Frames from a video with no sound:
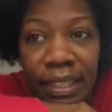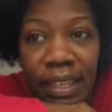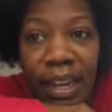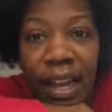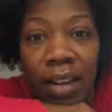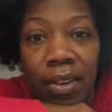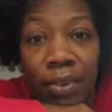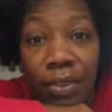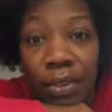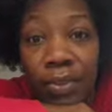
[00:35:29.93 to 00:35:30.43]

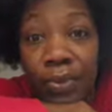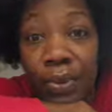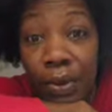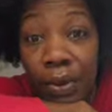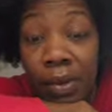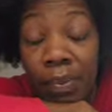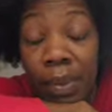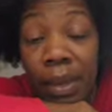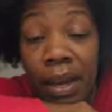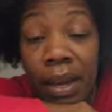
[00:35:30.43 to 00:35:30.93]
I don't know if you
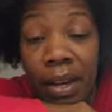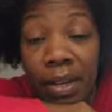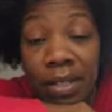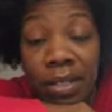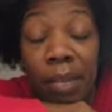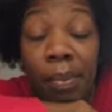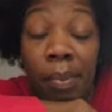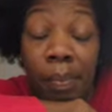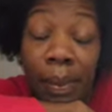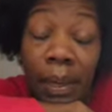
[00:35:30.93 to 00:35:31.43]
can be honest.
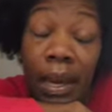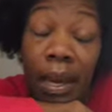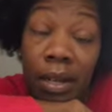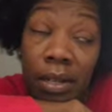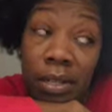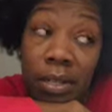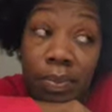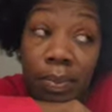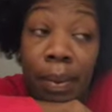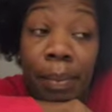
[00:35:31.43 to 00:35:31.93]
I'm going to be
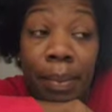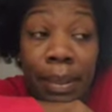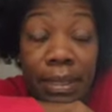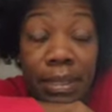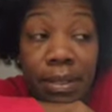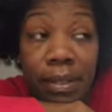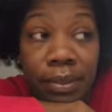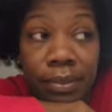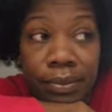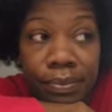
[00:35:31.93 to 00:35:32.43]
honest with
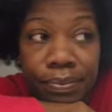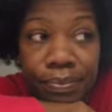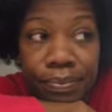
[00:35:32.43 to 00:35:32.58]
myself.